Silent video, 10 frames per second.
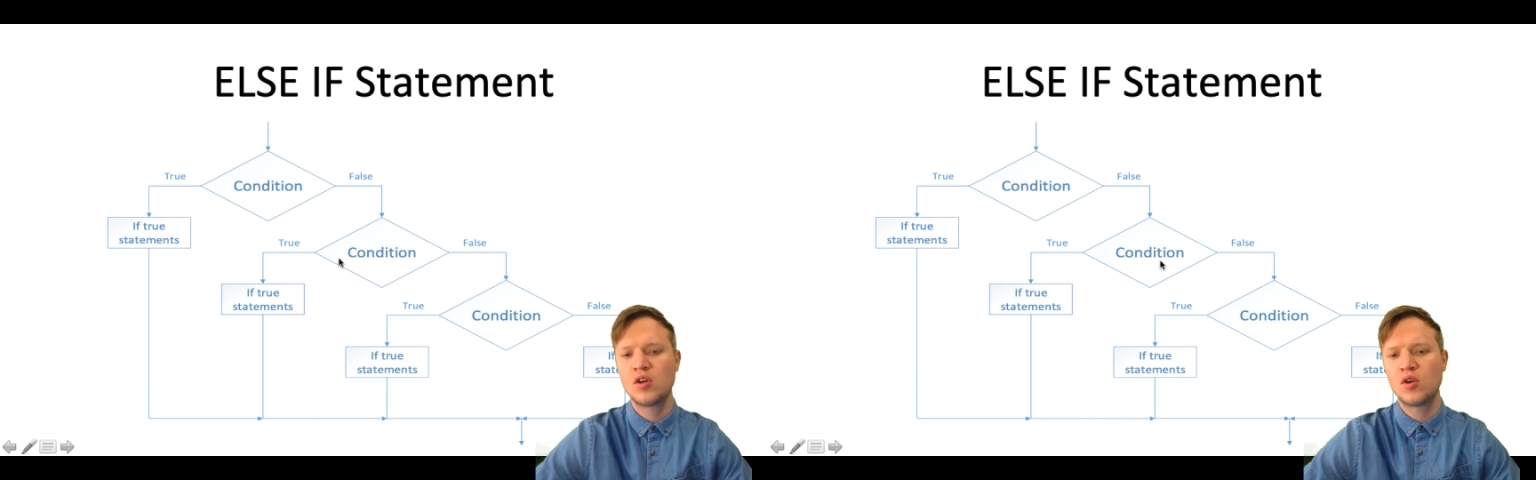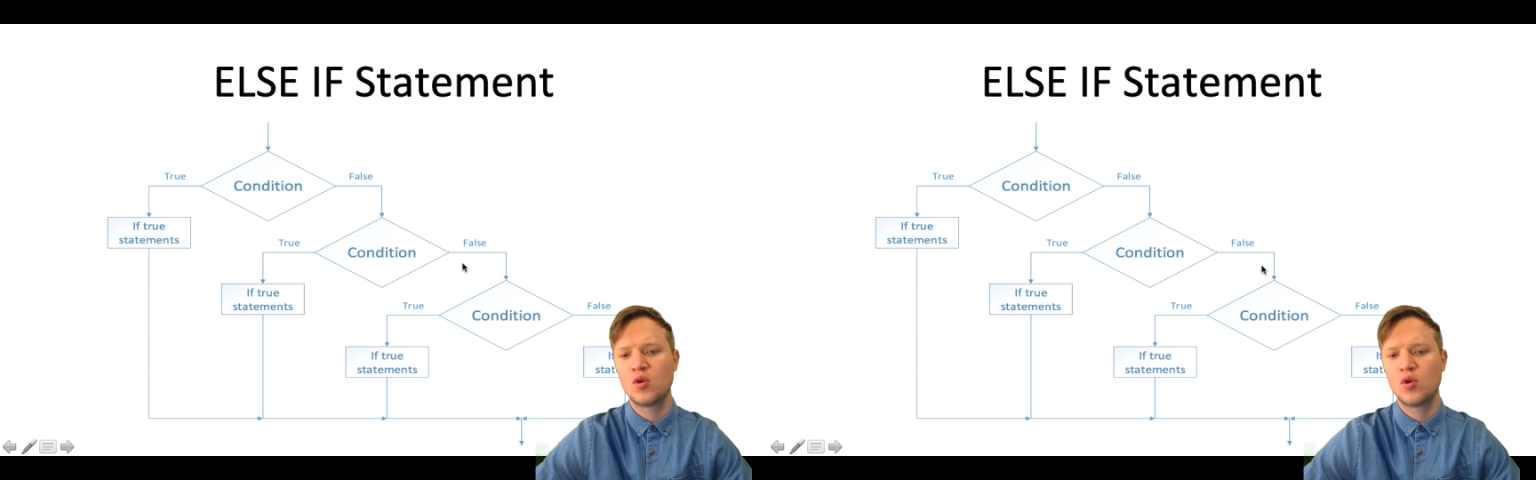
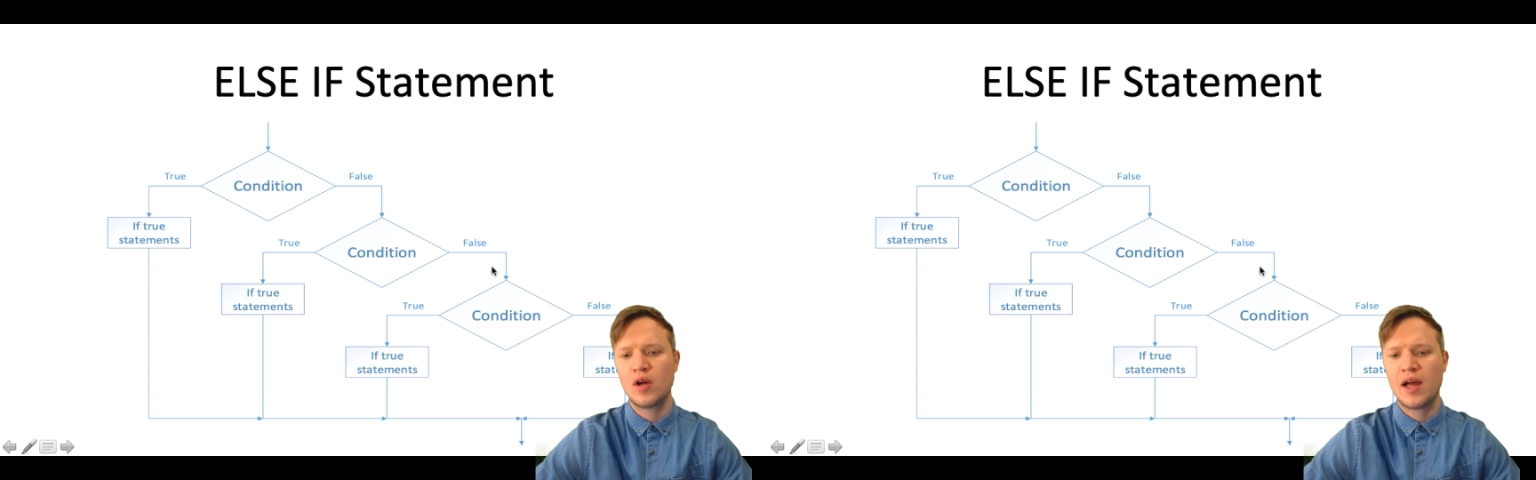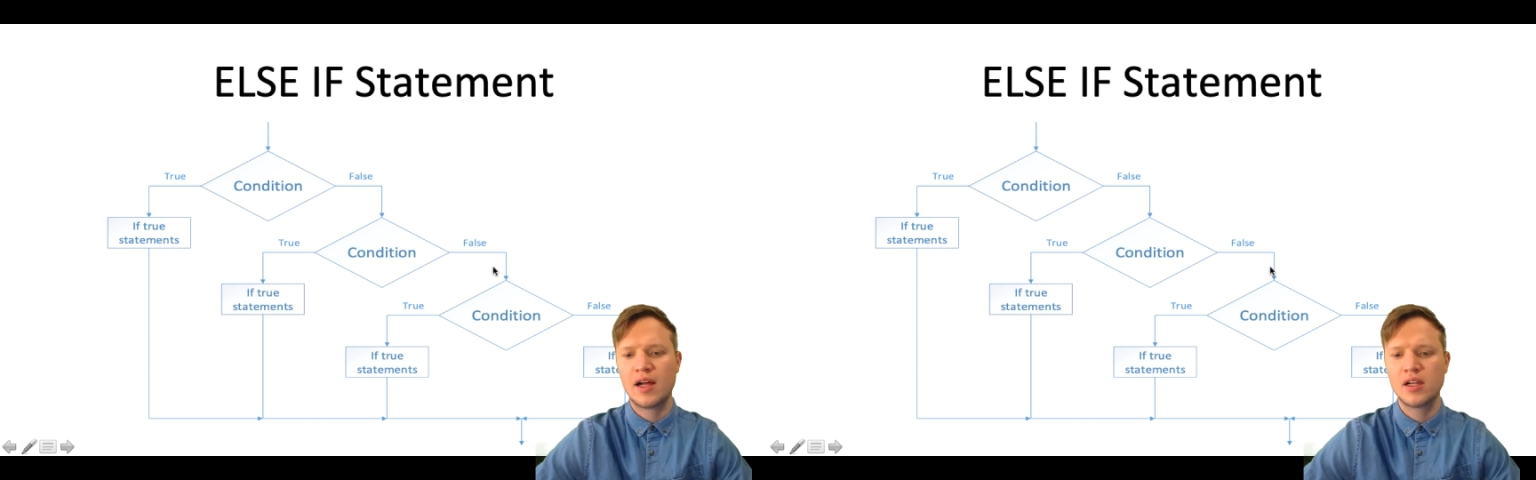Or
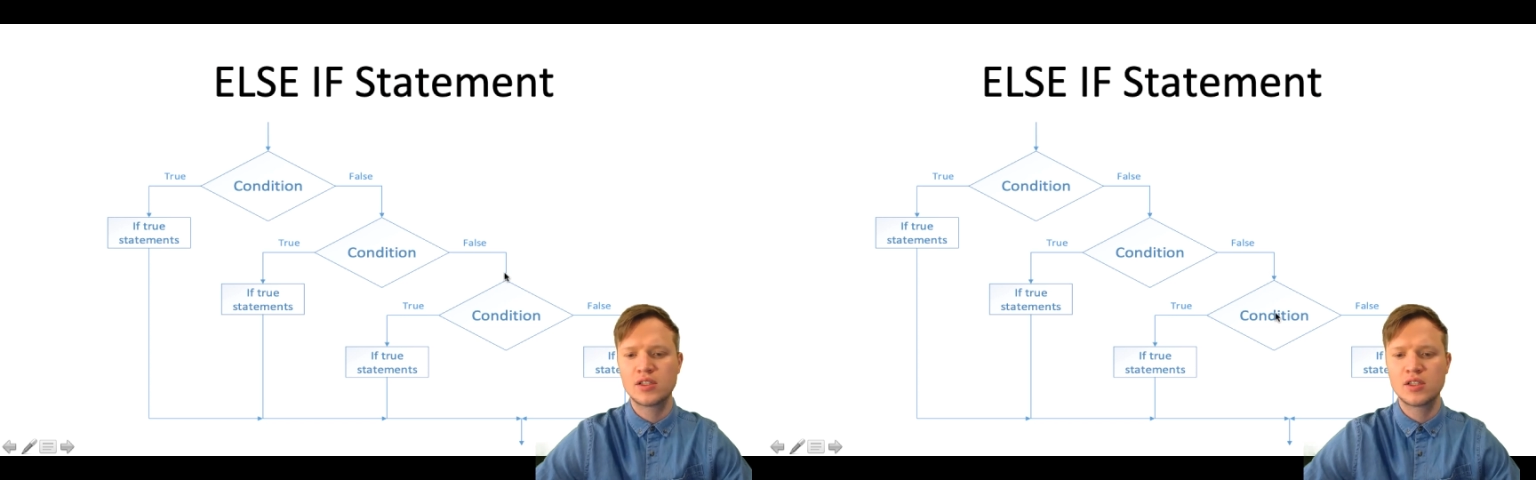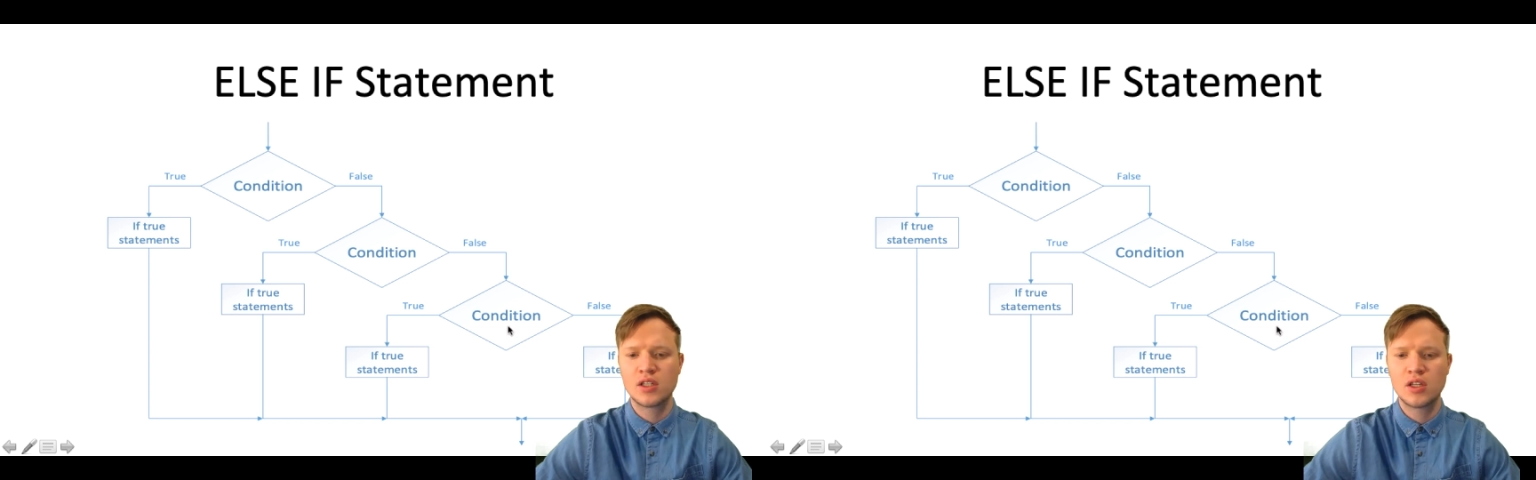
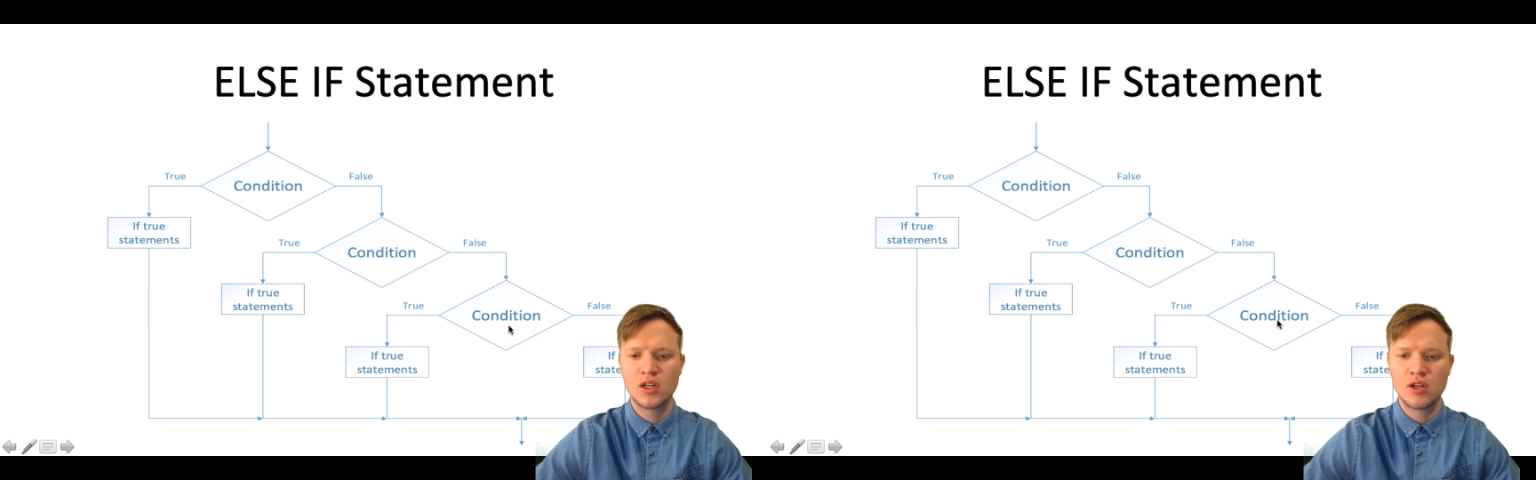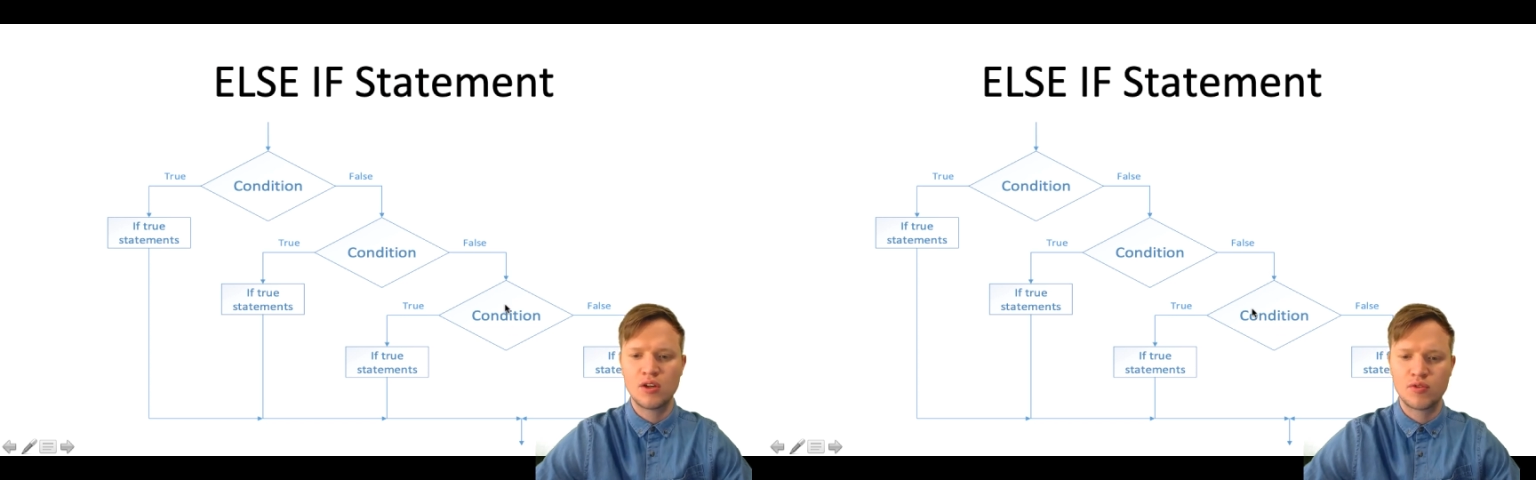else,
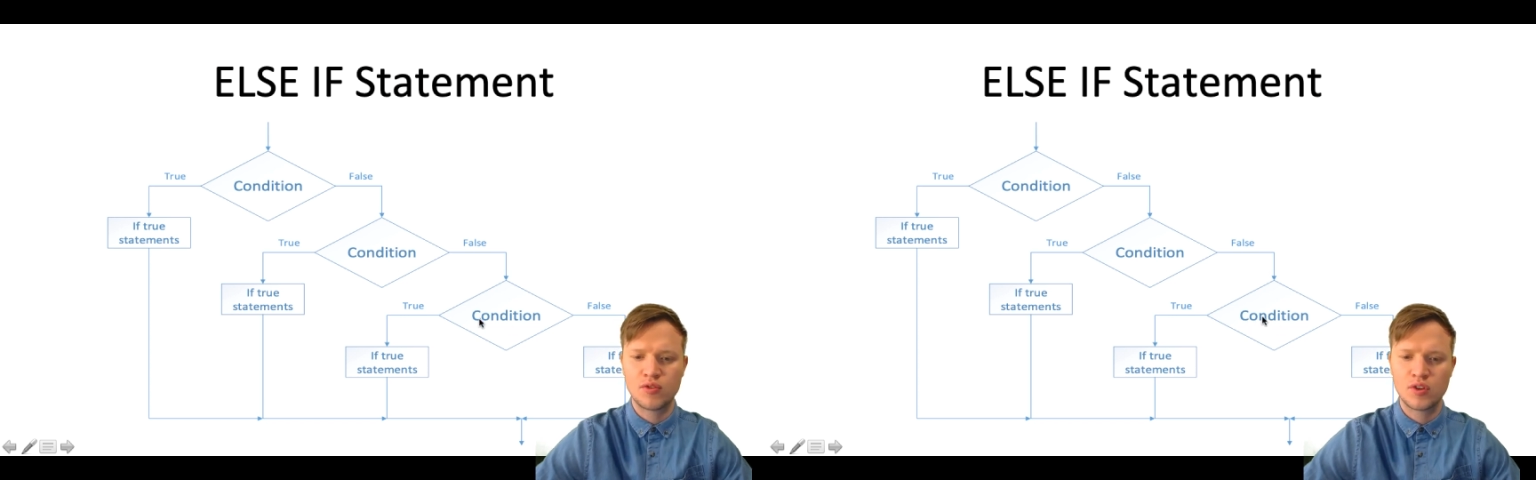if